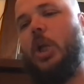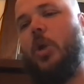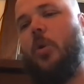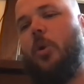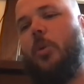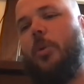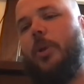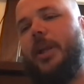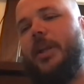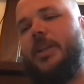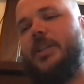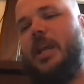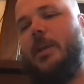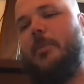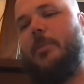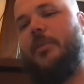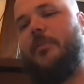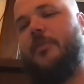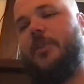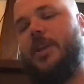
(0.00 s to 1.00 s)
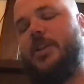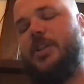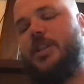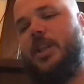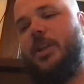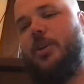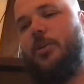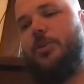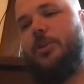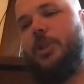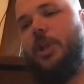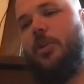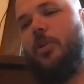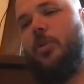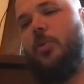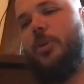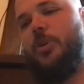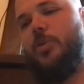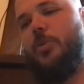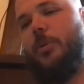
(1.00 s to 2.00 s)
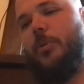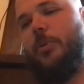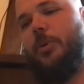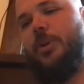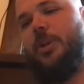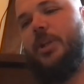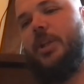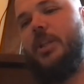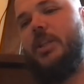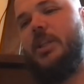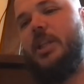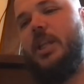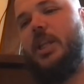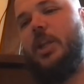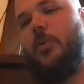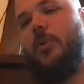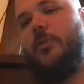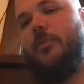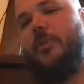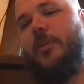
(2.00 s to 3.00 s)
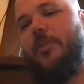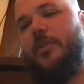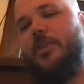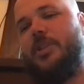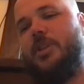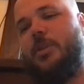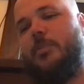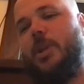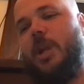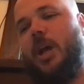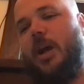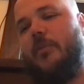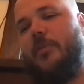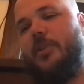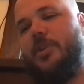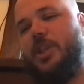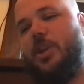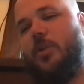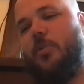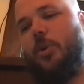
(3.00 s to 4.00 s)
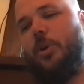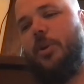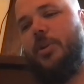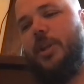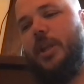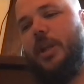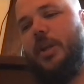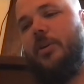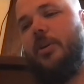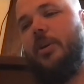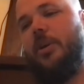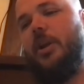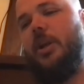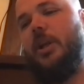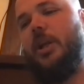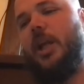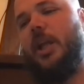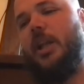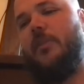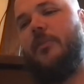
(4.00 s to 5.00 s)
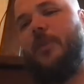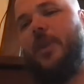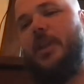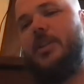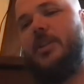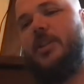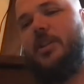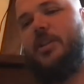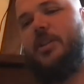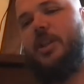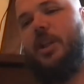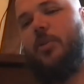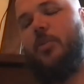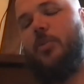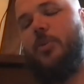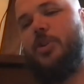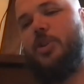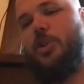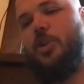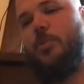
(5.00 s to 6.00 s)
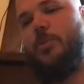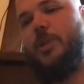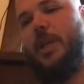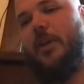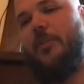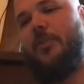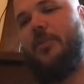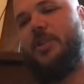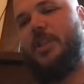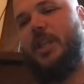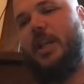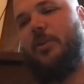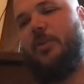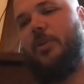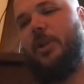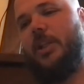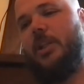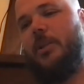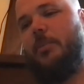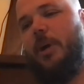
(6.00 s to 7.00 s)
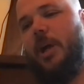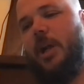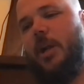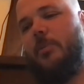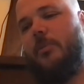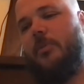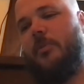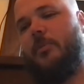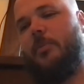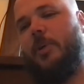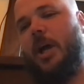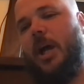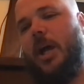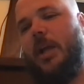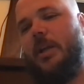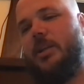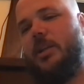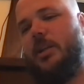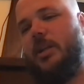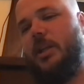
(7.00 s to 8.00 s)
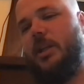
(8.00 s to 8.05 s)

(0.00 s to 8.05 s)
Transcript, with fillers: When we examined the face of the old tunnel, which we were to continue, we found that some novice had worked there, and the face of the tunnel was scooped out in the center like the bottom of a pot.